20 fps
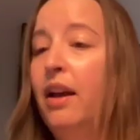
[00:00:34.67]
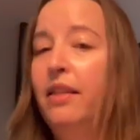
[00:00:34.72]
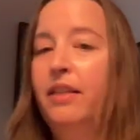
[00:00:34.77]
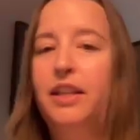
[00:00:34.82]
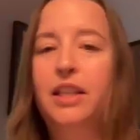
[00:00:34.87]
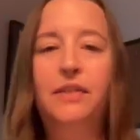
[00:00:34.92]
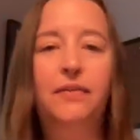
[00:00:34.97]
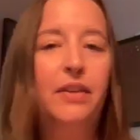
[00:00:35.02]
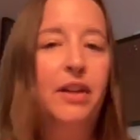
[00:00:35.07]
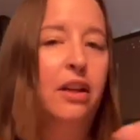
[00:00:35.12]

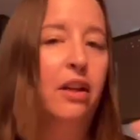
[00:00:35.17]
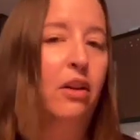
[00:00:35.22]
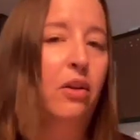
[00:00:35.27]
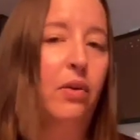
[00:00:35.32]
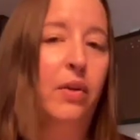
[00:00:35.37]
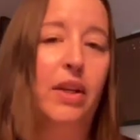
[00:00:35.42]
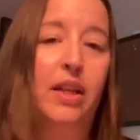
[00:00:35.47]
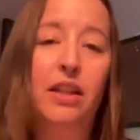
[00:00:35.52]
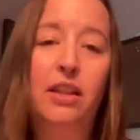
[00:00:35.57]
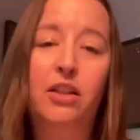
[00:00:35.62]
This video
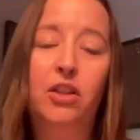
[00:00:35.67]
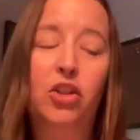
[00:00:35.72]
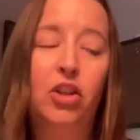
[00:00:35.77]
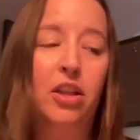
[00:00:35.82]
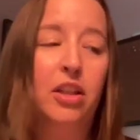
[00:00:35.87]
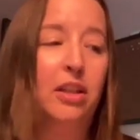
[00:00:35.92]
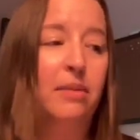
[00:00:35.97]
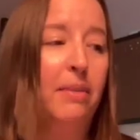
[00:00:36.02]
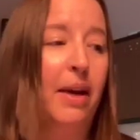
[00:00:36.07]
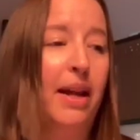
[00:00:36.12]
is
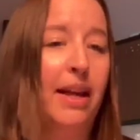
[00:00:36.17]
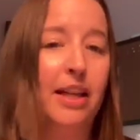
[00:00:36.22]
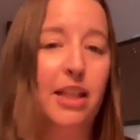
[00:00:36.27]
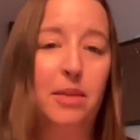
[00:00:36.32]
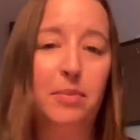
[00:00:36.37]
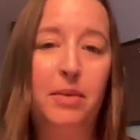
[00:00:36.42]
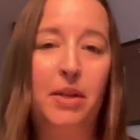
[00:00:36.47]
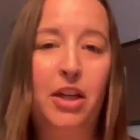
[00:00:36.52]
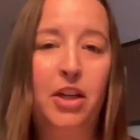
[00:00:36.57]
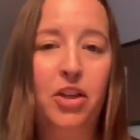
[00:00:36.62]
just my
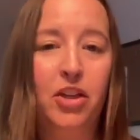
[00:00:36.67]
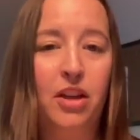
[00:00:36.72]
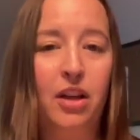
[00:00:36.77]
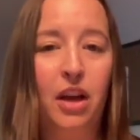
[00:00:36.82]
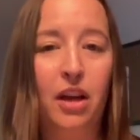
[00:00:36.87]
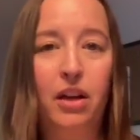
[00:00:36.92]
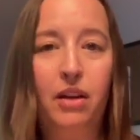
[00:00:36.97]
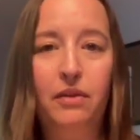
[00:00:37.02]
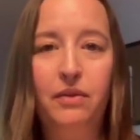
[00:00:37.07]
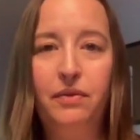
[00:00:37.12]
explanation
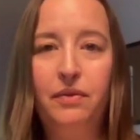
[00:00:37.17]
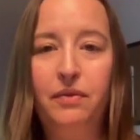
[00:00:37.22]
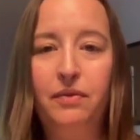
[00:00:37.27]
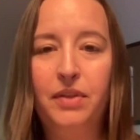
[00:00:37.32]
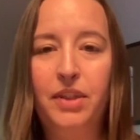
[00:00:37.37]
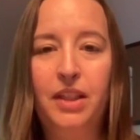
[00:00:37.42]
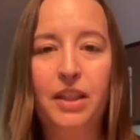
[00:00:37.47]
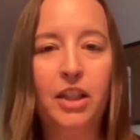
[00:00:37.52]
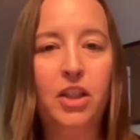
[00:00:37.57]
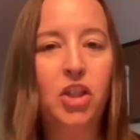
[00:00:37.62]
of
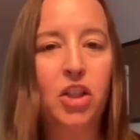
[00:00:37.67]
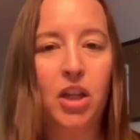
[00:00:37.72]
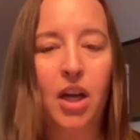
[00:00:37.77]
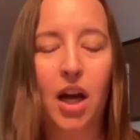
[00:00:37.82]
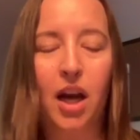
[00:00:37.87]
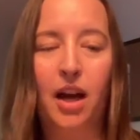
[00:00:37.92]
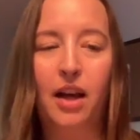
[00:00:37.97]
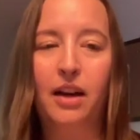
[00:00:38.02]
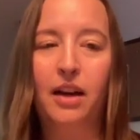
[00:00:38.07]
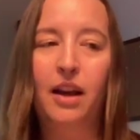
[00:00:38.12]

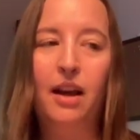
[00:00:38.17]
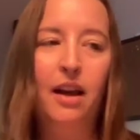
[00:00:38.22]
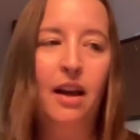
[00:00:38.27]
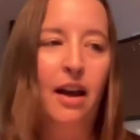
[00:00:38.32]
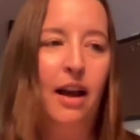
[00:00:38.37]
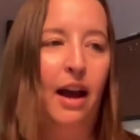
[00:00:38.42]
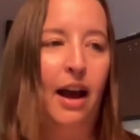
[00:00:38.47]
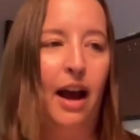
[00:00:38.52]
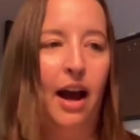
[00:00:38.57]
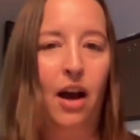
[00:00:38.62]
StitchCon,
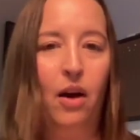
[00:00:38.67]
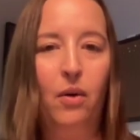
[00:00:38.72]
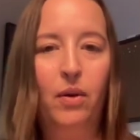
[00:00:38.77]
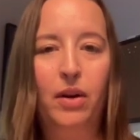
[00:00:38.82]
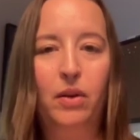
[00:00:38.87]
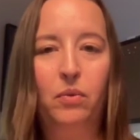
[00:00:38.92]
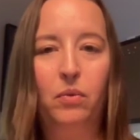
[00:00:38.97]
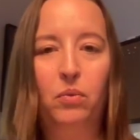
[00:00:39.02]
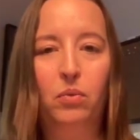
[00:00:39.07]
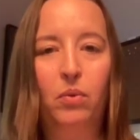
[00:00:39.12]
how
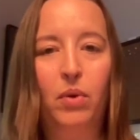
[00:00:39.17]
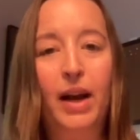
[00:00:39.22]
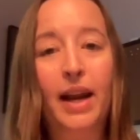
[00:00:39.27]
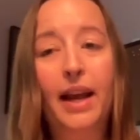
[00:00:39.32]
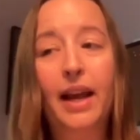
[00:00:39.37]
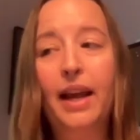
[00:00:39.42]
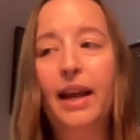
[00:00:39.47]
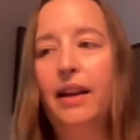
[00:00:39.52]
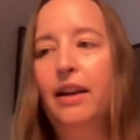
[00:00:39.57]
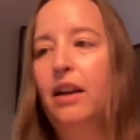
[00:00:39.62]
it
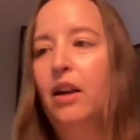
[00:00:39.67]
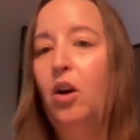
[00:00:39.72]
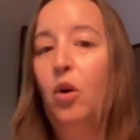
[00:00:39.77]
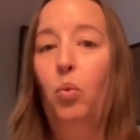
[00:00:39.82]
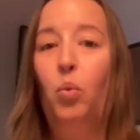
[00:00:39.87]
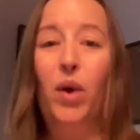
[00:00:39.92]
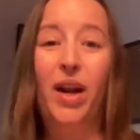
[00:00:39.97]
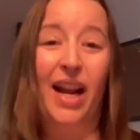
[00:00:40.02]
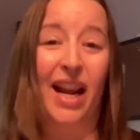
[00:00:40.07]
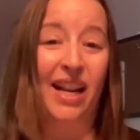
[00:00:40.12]
ran,
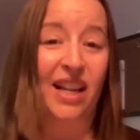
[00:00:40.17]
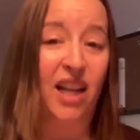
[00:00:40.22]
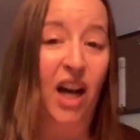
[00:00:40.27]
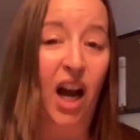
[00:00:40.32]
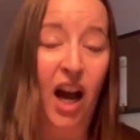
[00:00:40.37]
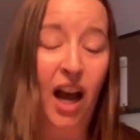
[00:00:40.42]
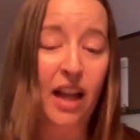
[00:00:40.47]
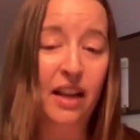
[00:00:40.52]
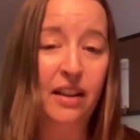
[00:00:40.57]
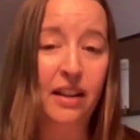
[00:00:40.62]
what I
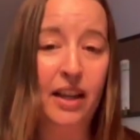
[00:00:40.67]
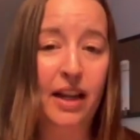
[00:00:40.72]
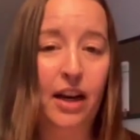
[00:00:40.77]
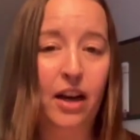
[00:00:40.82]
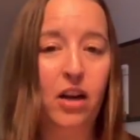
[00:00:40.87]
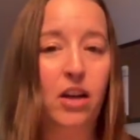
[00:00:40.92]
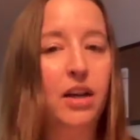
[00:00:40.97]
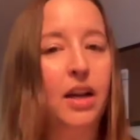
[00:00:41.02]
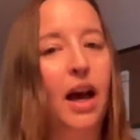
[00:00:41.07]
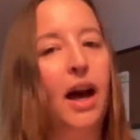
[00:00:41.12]
got
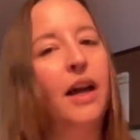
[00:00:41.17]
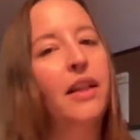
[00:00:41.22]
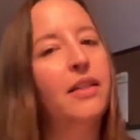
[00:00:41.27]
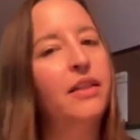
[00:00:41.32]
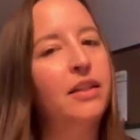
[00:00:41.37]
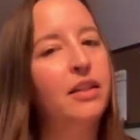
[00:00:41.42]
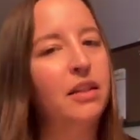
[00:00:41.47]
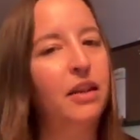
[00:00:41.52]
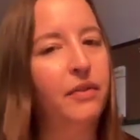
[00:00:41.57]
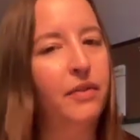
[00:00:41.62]
there, not
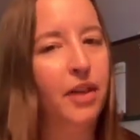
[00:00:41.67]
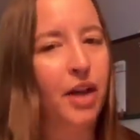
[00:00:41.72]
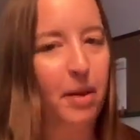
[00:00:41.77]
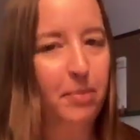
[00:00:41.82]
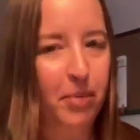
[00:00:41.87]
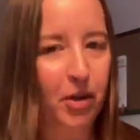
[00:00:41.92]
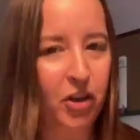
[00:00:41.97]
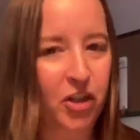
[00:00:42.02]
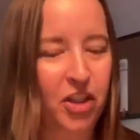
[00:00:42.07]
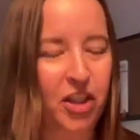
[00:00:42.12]
the stuff that I
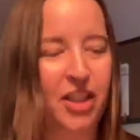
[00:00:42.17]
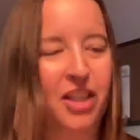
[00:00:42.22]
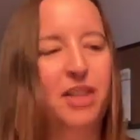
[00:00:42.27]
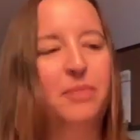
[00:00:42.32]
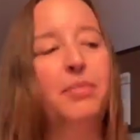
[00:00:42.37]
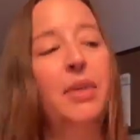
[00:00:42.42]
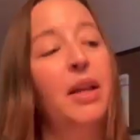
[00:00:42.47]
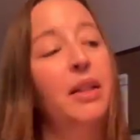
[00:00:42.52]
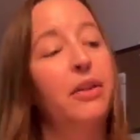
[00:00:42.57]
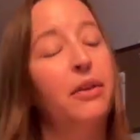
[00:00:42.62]

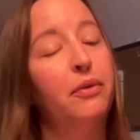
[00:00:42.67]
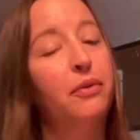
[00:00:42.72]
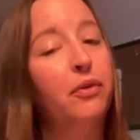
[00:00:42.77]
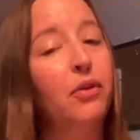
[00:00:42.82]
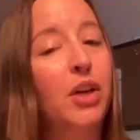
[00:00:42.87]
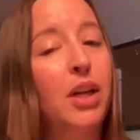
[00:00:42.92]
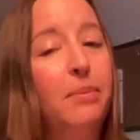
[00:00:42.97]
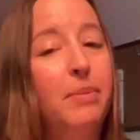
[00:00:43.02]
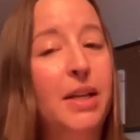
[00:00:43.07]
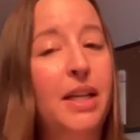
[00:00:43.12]
purchased, but the
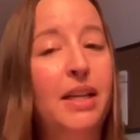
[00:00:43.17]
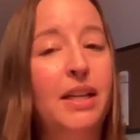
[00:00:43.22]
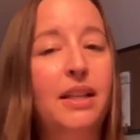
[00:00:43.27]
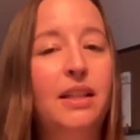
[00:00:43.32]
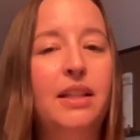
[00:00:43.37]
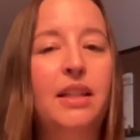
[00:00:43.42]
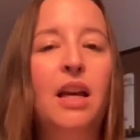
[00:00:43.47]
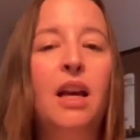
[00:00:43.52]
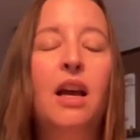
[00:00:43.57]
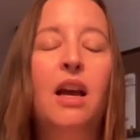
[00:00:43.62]

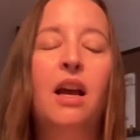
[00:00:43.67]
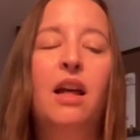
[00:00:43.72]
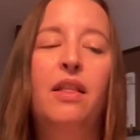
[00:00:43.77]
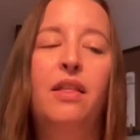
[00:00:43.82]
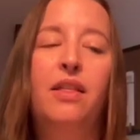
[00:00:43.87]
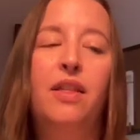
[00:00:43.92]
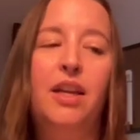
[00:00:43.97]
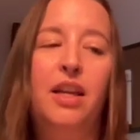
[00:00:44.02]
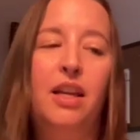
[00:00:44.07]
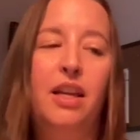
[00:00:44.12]
freebies,
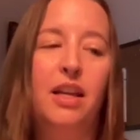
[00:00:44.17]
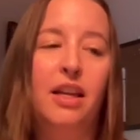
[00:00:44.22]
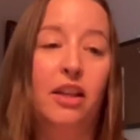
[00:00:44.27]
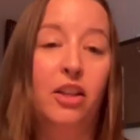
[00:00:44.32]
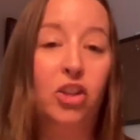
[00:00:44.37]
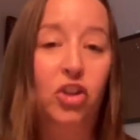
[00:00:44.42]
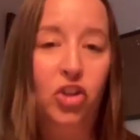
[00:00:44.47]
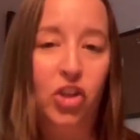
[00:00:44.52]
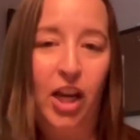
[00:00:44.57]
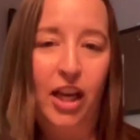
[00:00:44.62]
the
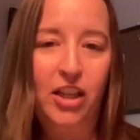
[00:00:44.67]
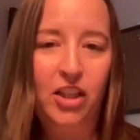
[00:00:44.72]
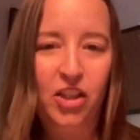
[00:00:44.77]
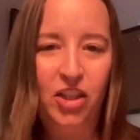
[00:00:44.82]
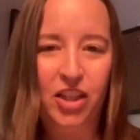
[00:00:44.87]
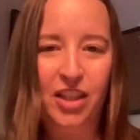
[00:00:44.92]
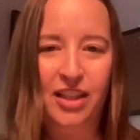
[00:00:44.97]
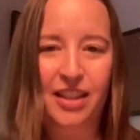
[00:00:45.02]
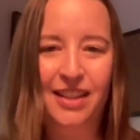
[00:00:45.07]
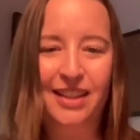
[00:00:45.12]

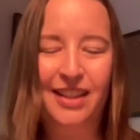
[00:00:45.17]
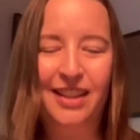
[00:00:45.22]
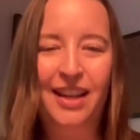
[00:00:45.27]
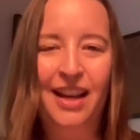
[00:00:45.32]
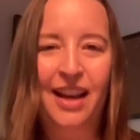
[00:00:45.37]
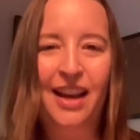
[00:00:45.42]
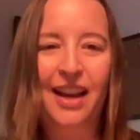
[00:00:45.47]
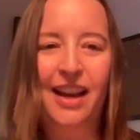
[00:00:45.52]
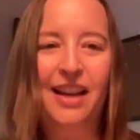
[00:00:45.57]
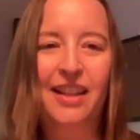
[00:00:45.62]
exchanges,
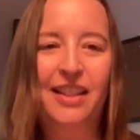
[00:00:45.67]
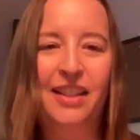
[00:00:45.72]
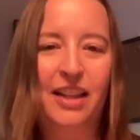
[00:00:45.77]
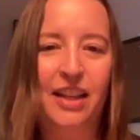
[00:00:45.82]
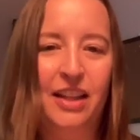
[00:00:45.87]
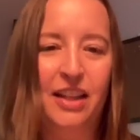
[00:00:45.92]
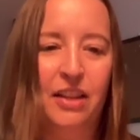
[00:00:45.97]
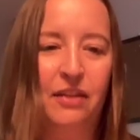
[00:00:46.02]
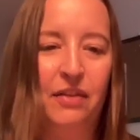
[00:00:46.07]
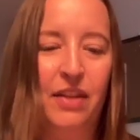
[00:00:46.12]
and
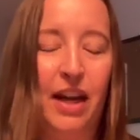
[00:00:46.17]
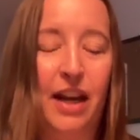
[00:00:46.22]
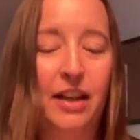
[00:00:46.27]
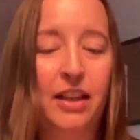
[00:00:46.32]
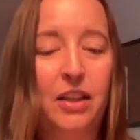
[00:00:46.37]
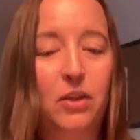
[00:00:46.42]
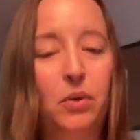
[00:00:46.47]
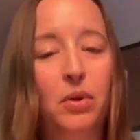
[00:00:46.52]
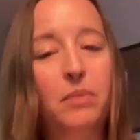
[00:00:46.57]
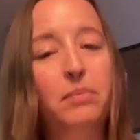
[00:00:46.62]
things of that
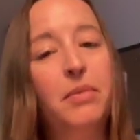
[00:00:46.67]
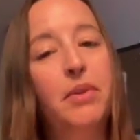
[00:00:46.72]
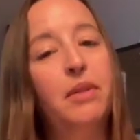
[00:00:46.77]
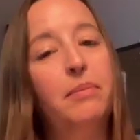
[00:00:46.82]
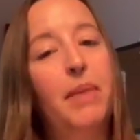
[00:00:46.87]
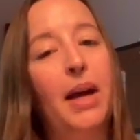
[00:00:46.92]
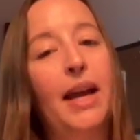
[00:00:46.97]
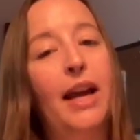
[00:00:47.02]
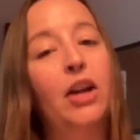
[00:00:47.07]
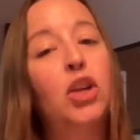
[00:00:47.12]
sort.
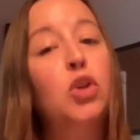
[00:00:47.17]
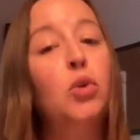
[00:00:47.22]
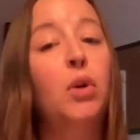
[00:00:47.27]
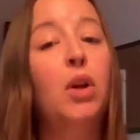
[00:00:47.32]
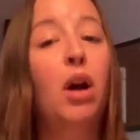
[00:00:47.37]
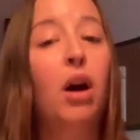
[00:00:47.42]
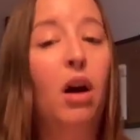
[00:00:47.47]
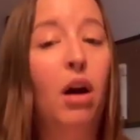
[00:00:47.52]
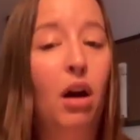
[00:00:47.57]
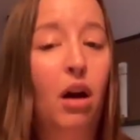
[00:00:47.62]
My actual
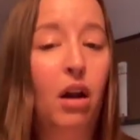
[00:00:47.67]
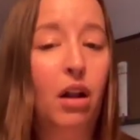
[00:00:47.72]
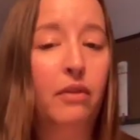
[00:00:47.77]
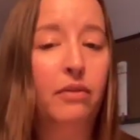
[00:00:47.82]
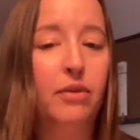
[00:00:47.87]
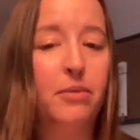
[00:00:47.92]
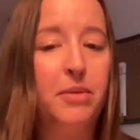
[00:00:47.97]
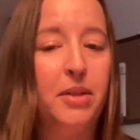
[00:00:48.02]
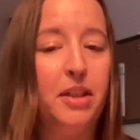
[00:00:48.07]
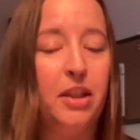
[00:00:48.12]
haul
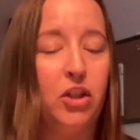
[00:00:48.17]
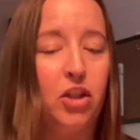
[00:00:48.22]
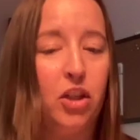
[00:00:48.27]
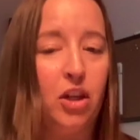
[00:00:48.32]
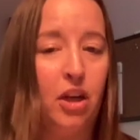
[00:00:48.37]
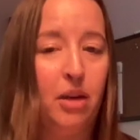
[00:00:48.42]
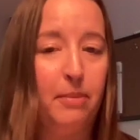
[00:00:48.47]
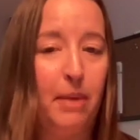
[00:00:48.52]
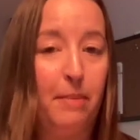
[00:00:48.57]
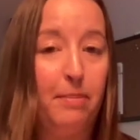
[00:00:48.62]
from
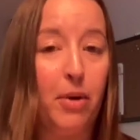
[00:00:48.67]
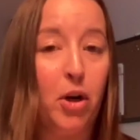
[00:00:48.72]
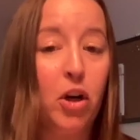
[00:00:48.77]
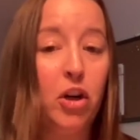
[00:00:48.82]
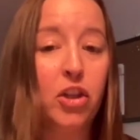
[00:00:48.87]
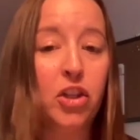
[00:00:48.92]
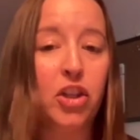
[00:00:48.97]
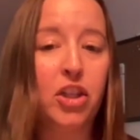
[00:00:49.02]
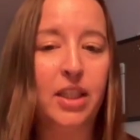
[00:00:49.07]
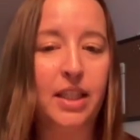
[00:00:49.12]
StitchCon, my
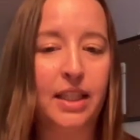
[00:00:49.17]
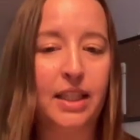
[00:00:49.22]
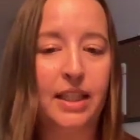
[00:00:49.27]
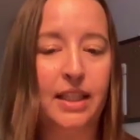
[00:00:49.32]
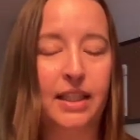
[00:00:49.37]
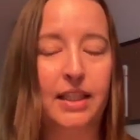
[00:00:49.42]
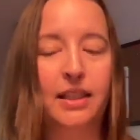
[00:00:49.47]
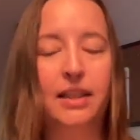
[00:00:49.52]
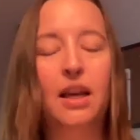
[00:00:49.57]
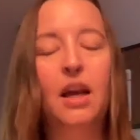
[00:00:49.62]

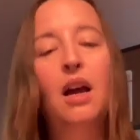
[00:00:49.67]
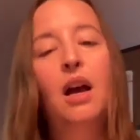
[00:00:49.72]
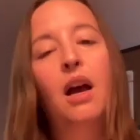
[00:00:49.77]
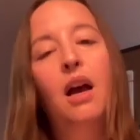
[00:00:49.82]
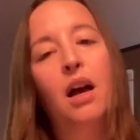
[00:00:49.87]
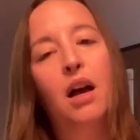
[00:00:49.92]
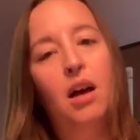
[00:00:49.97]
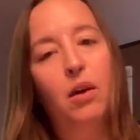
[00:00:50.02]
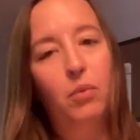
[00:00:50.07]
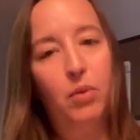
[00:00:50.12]
purchases,
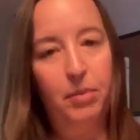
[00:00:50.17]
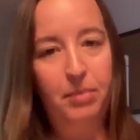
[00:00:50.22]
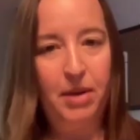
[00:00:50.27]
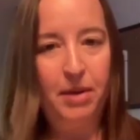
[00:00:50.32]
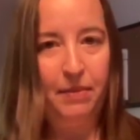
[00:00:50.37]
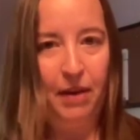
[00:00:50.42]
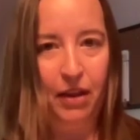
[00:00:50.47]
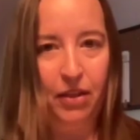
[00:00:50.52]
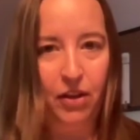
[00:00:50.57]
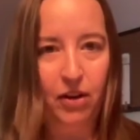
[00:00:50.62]
will be
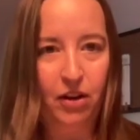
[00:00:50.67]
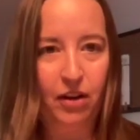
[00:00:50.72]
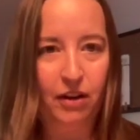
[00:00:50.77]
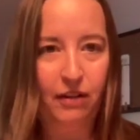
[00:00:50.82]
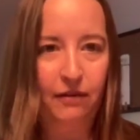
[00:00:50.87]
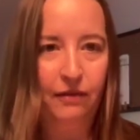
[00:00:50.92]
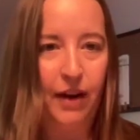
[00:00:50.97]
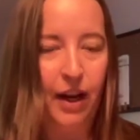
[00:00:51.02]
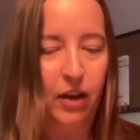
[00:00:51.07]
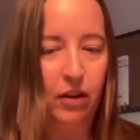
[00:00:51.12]
my third
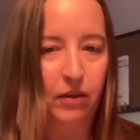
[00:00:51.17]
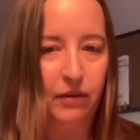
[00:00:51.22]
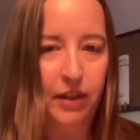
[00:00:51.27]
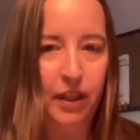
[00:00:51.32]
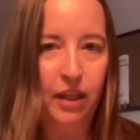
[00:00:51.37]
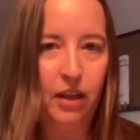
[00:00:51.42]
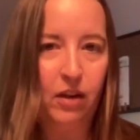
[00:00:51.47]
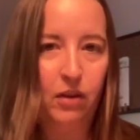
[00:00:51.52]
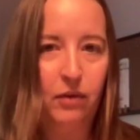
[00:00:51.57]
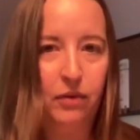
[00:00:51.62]
and final
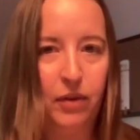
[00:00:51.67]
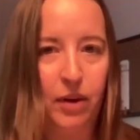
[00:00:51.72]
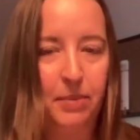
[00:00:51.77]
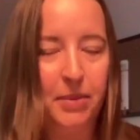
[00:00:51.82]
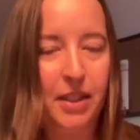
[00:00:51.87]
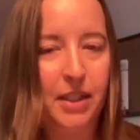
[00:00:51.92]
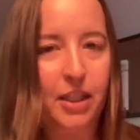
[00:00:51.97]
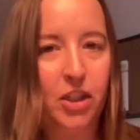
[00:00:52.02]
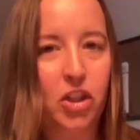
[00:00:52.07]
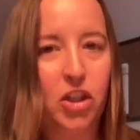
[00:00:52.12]
video from
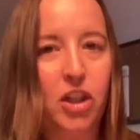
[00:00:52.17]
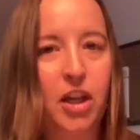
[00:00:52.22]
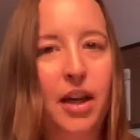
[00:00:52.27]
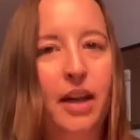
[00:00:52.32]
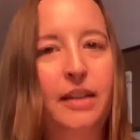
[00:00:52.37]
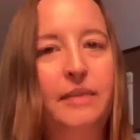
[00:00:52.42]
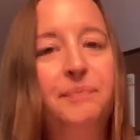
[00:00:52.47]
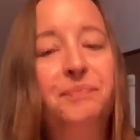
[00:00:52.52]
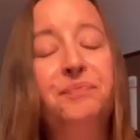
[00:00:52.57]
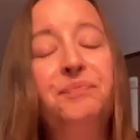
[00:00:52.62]
StitchCon.